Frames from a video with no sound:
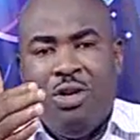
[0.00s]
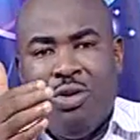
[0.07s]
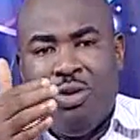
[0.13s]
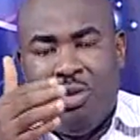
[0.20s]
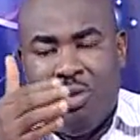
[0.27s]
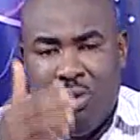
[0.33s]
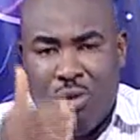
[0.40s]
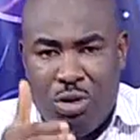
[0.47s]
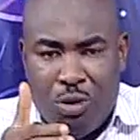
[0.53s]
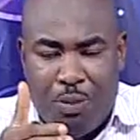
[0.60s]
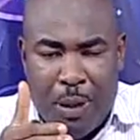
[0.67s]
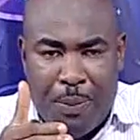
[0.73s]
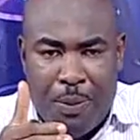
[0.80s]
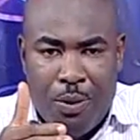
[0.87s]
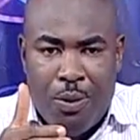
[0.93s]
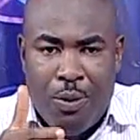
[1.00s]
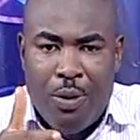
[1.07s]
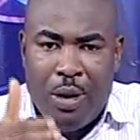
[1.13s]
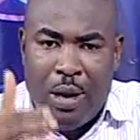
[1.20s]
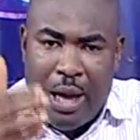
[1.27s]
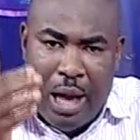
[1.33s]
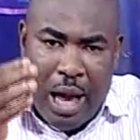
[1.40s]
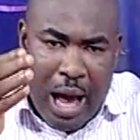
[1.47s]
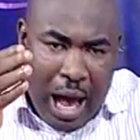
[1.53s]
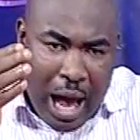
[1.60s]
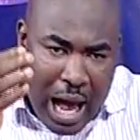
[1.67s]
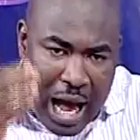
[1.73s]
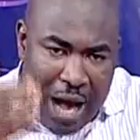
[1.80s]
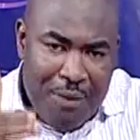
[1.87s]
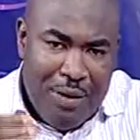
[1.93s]
Two good people
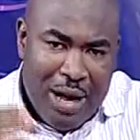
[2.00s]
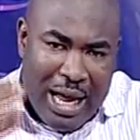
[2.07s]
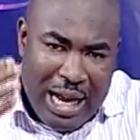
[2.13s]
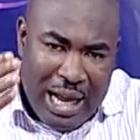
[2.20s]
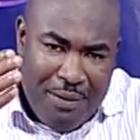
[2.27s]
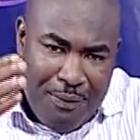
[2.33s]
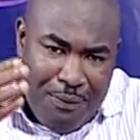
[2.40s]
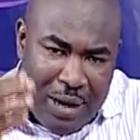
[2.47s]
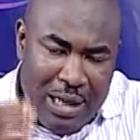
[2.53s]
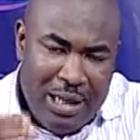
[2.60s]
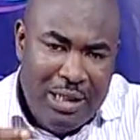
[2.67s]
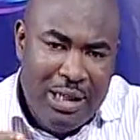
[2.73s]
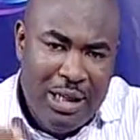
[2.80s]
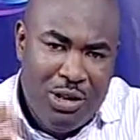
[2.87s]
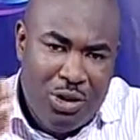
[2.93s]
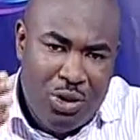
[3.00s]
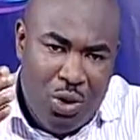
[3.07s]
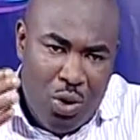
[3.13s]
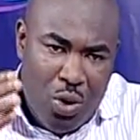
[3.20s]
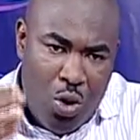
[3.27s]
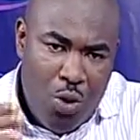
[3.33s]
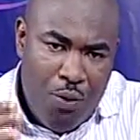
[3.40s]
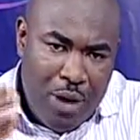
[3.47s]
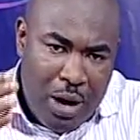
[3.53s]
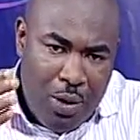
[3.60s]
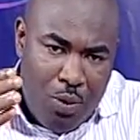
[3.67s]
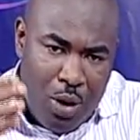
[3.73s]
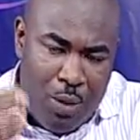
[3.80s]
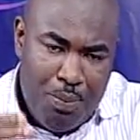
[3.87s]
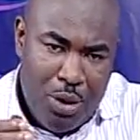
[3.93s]
have an advantage over
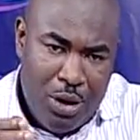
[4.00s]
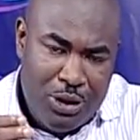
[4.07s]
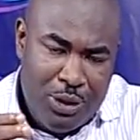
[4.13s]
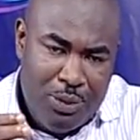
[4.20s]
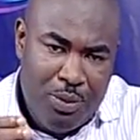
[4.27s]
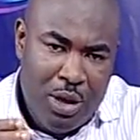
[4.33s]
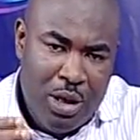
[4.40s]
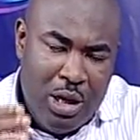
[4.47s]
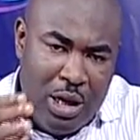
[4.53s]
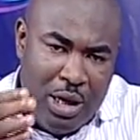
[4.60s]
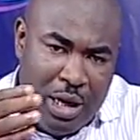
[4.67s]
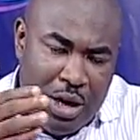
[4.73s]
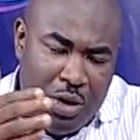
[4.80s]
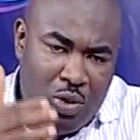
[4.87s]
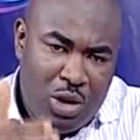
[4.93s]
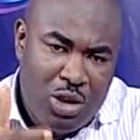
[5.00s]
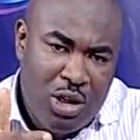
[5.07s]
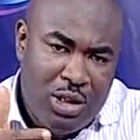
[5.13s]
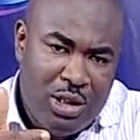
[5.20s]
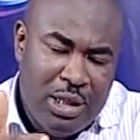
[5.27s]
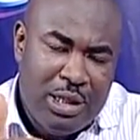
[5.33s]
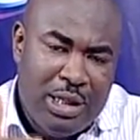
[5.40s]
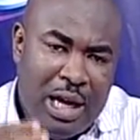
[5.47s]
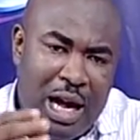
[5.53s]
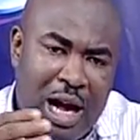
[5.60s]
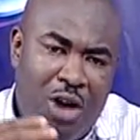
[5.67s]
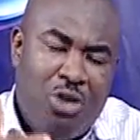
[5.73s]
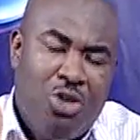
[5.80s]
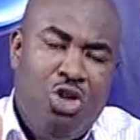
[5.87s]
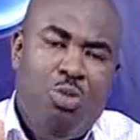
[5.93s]
one person. Now the question is this: how
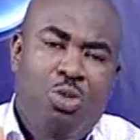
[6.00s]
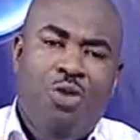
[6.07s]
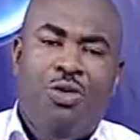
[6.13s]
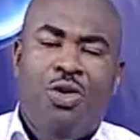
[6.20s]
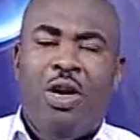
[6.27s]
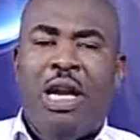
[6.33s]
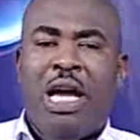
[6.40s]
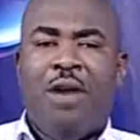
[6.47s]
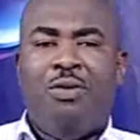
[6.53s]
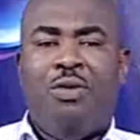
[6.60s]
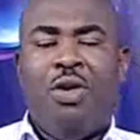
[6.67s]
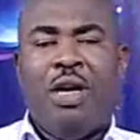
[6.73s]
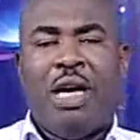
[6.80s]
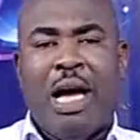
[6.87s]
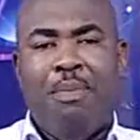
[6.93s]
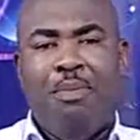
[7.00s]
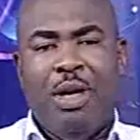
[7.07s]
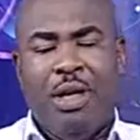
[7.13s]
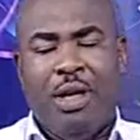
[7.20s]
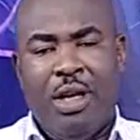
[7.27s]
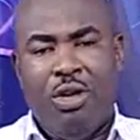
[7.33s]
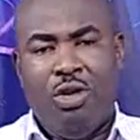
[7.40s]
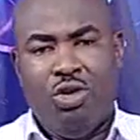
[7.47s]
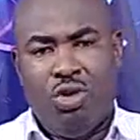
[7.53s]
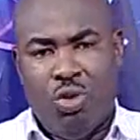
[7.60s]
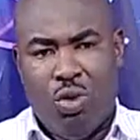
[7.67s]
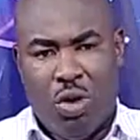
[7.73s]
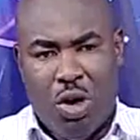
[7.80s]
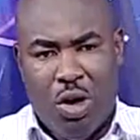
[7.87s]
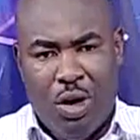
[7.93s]
do you move your life where you can begin to
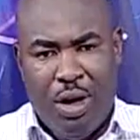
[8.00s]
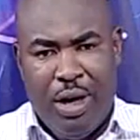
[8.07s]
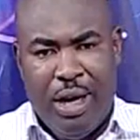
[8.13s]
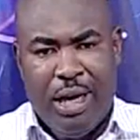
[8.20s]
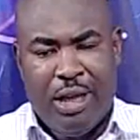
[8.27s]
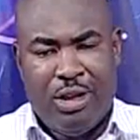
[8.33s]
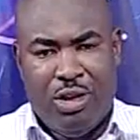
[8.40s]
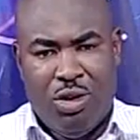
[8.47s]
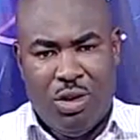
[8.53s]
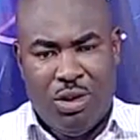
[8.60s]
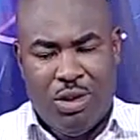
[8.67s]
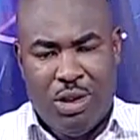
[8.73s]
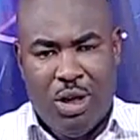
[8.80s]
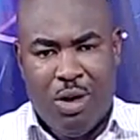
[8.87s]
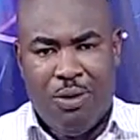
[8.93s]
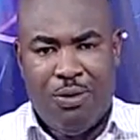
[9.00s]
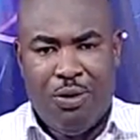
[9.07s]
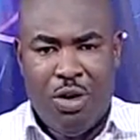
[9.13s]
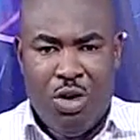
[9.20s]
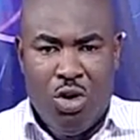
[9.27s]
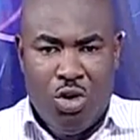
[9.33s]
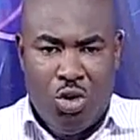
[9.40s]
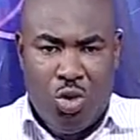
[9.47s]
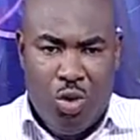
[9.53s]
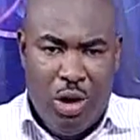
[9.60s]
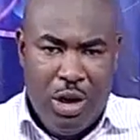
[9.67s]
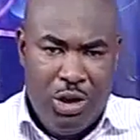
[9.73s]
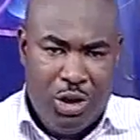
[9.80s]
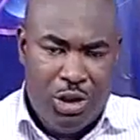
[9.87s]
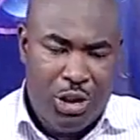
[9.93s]
connect yourself to
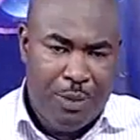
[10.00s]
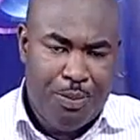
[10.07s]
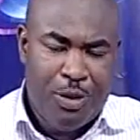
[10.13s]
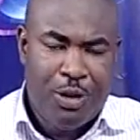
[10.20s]
relationship?